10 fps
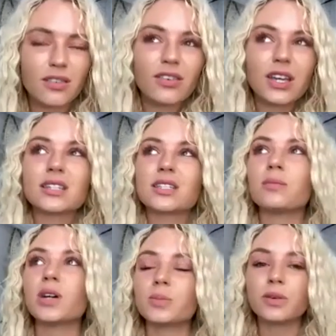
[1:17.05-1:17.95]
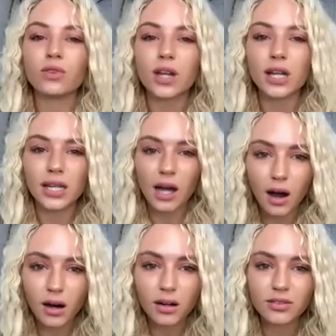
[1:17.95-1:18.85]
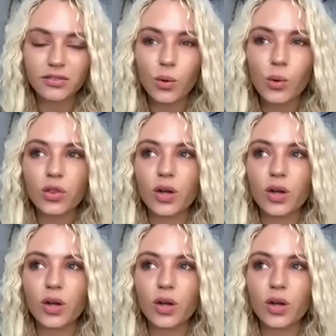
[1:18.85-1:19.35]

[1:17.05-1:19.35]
I think it must be really hard for